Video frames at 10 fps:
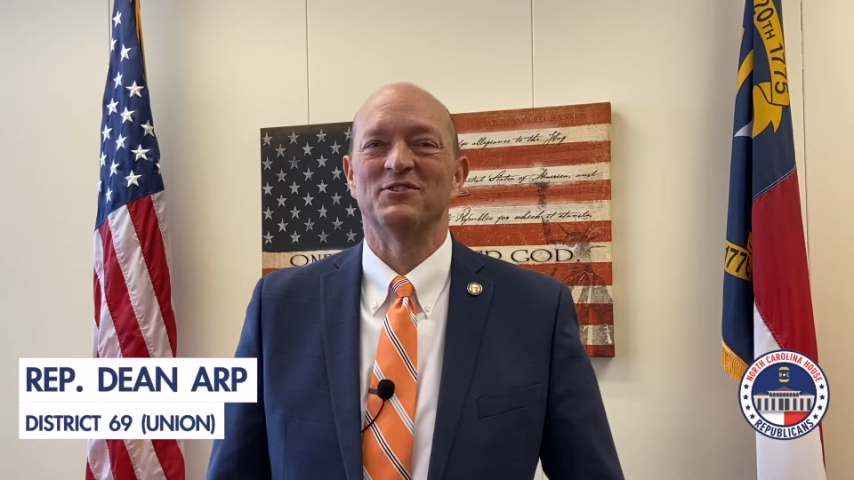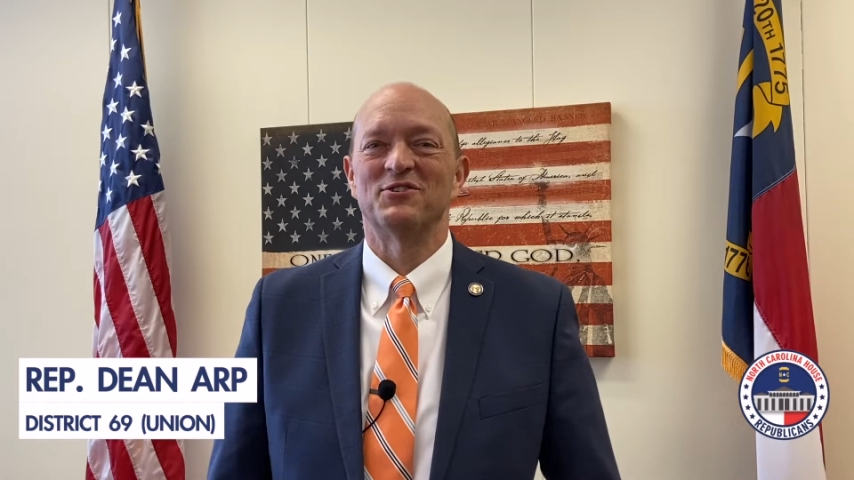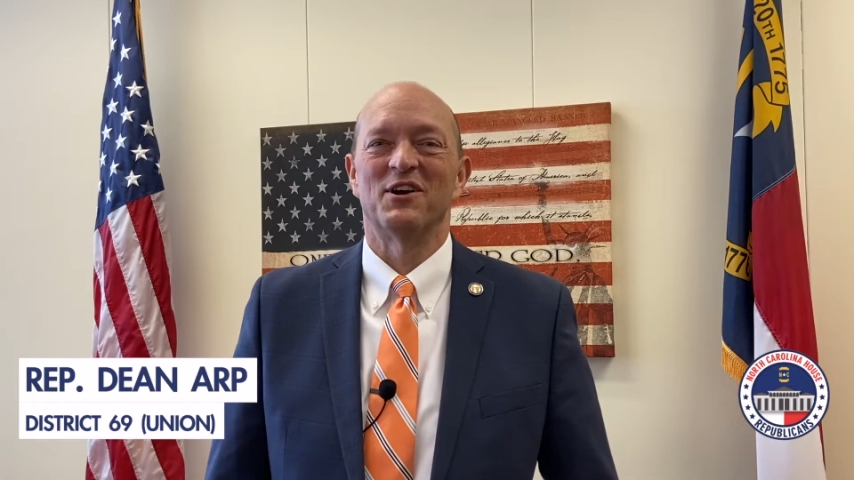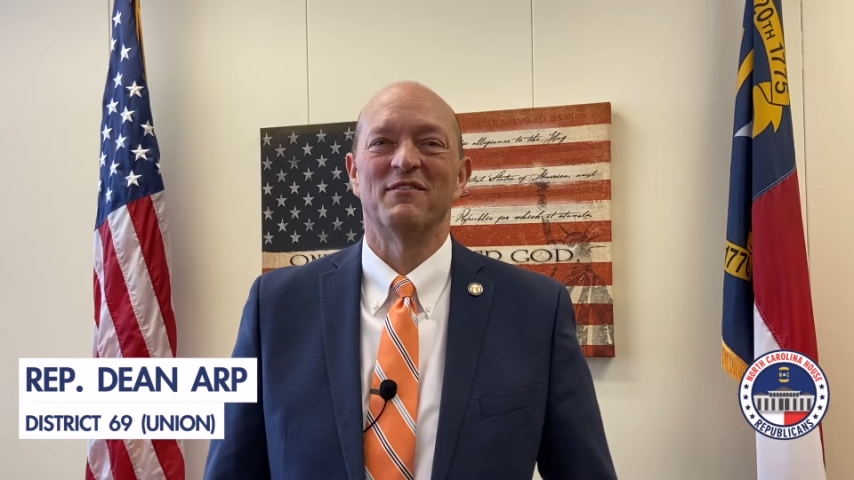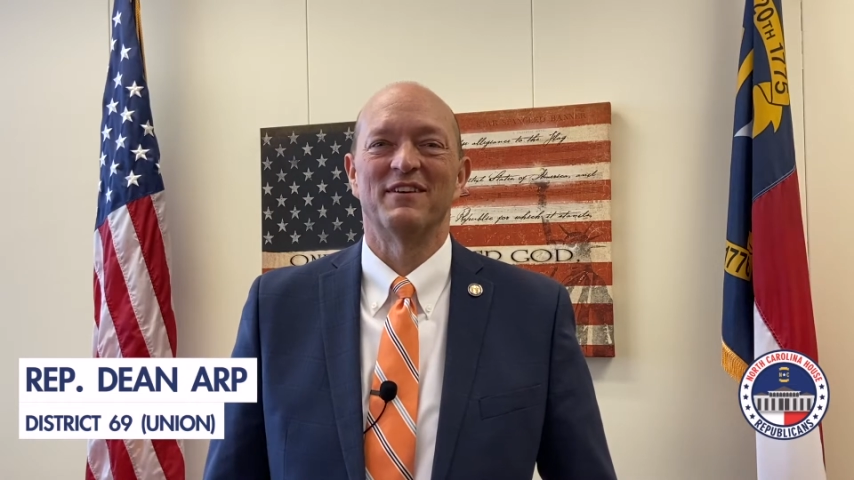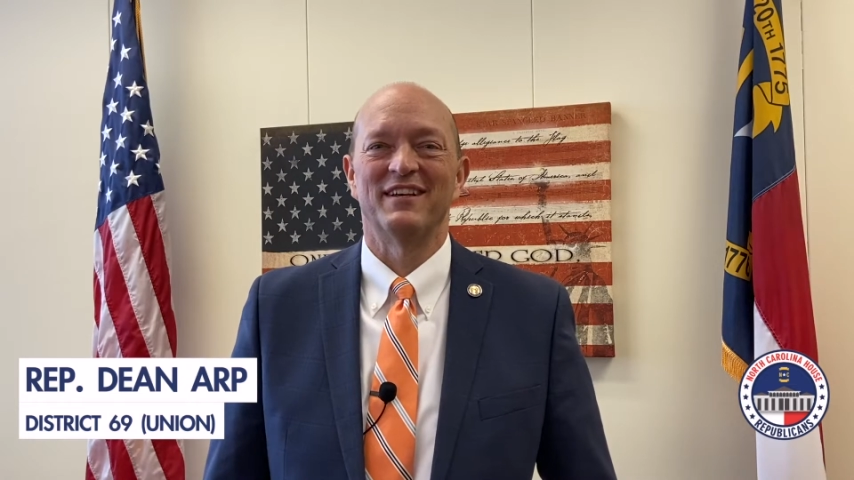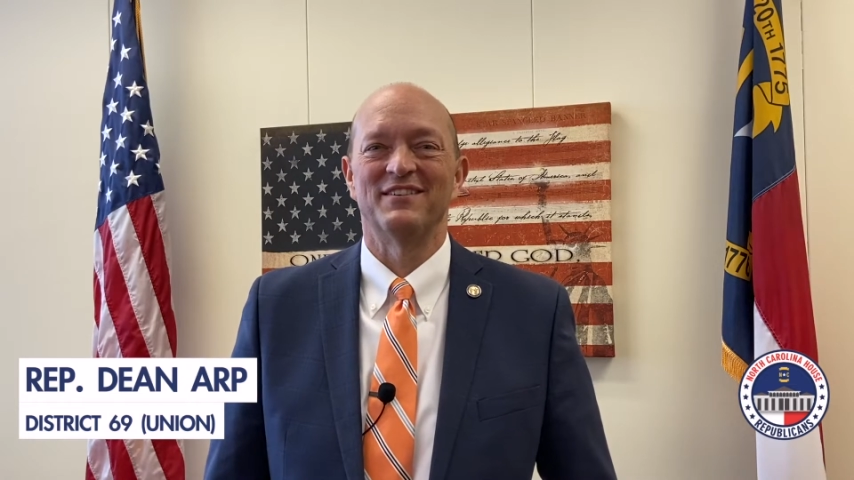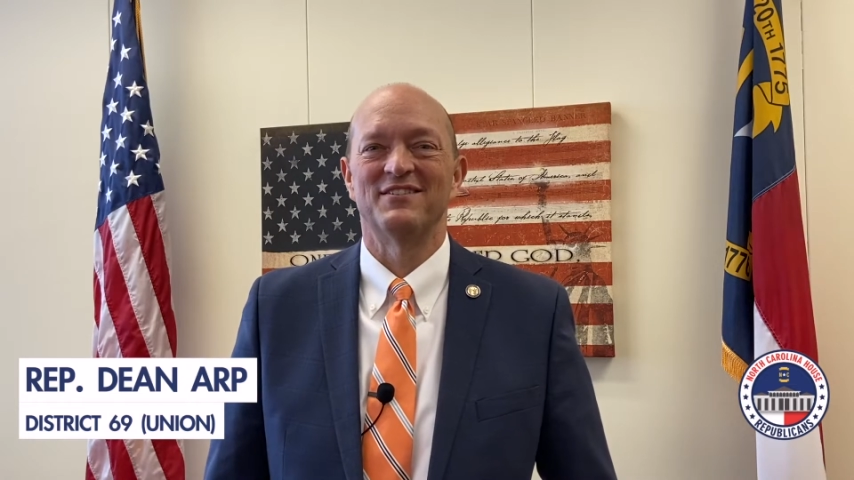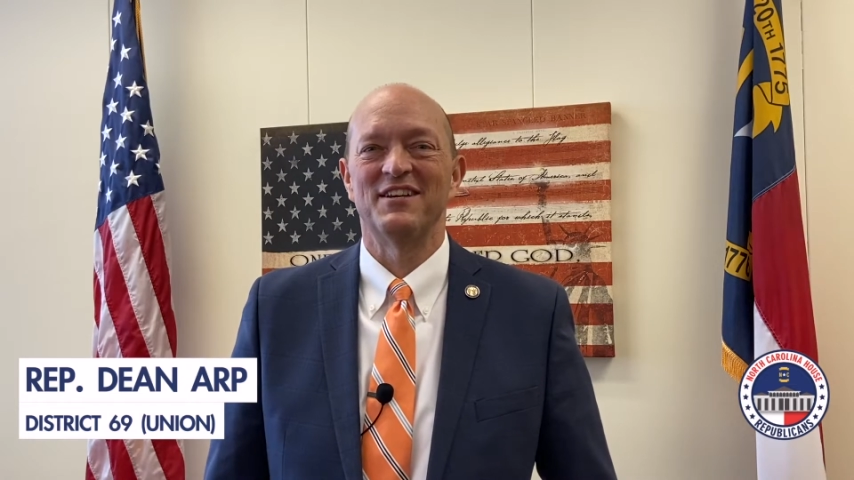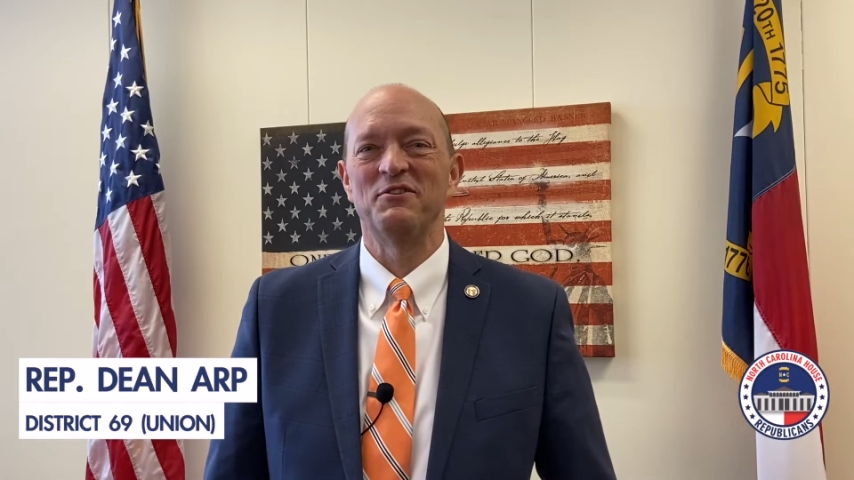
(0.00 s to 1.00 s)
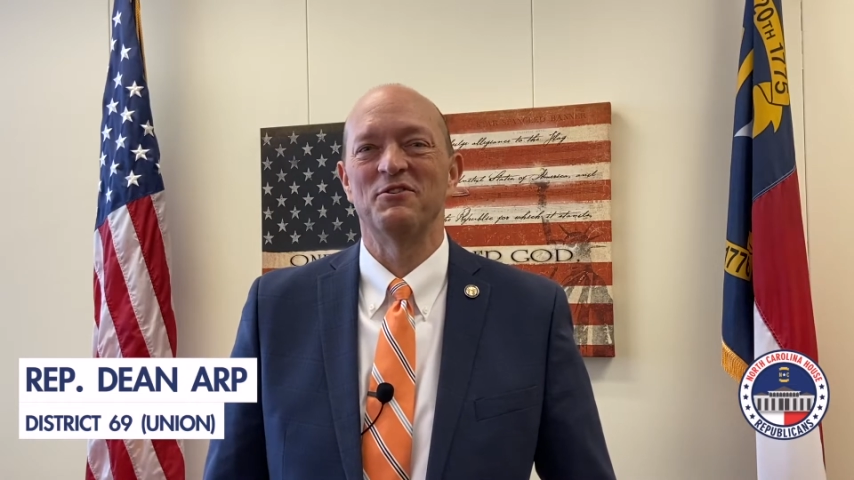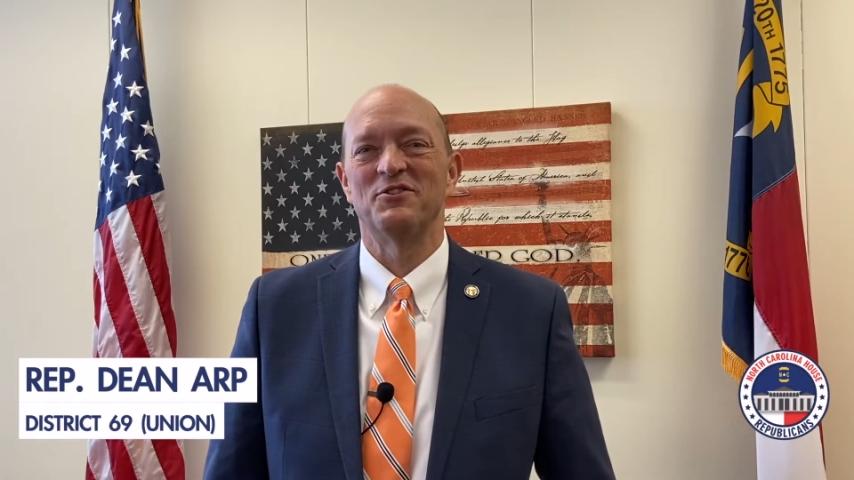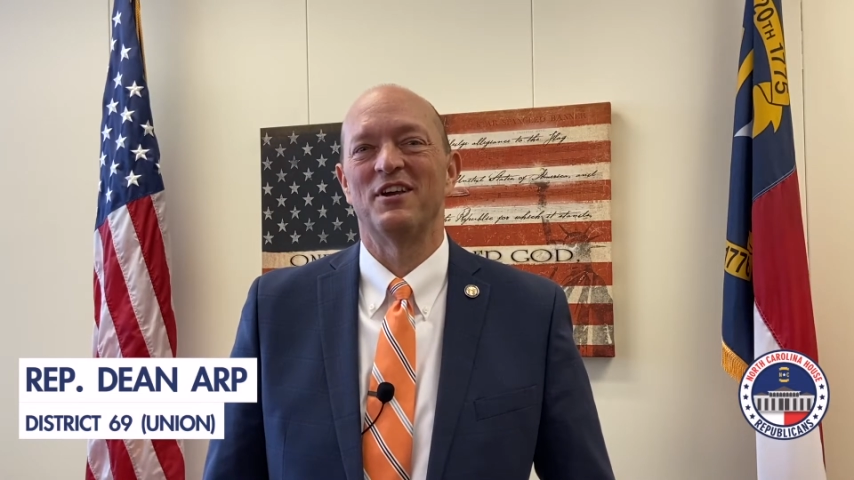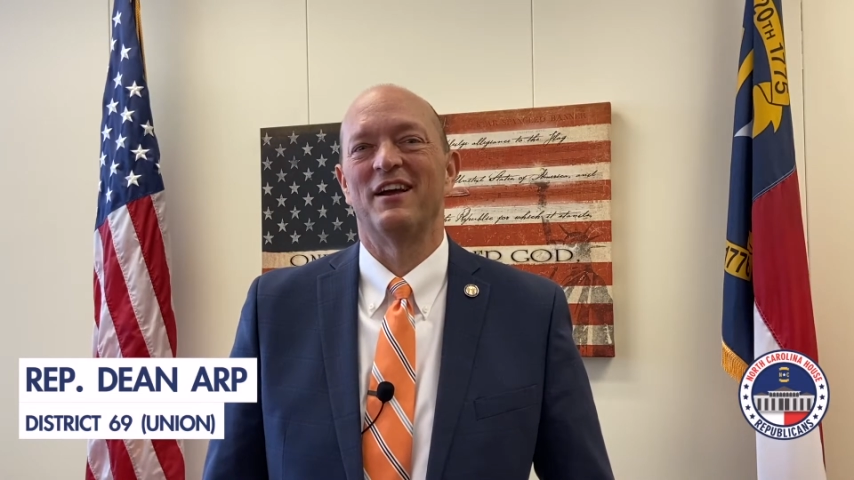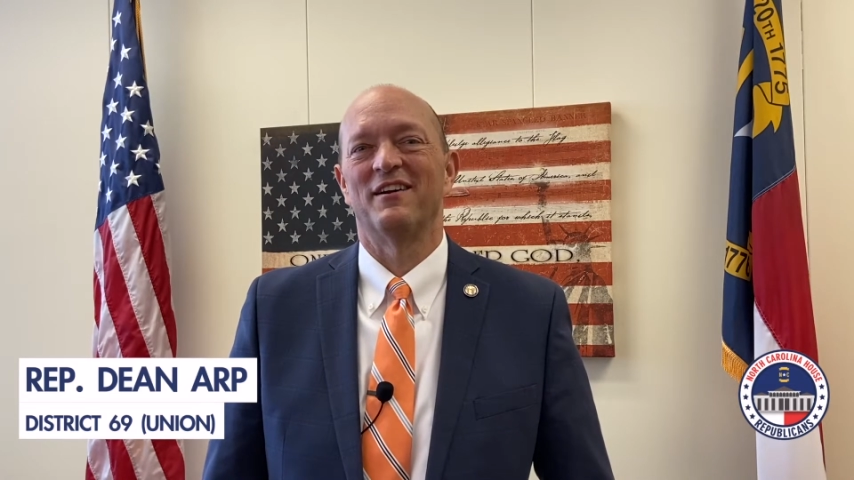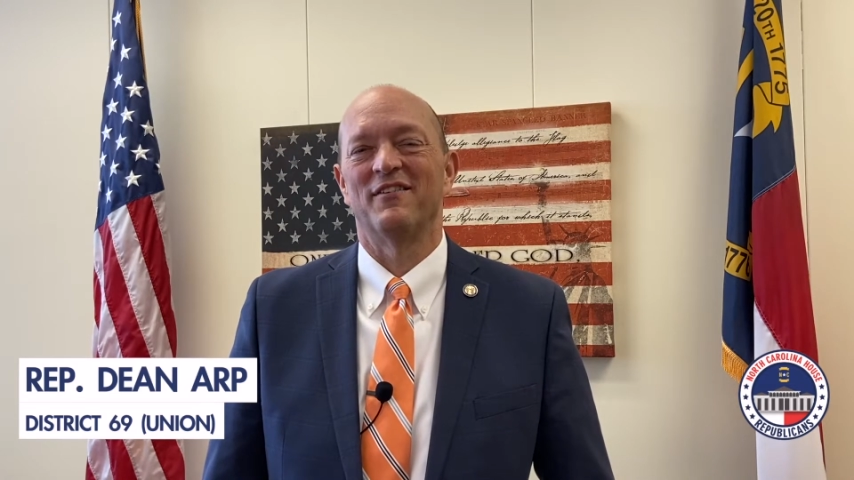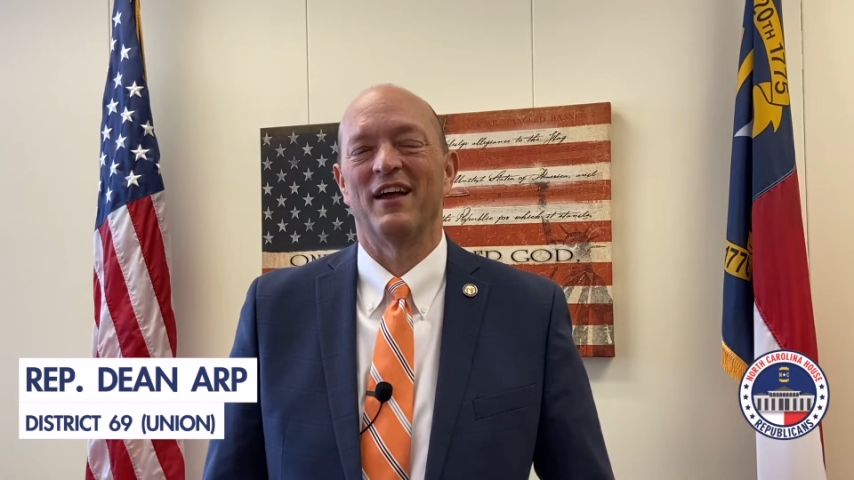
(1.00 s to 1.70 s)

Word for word: serving as Senior Chair of the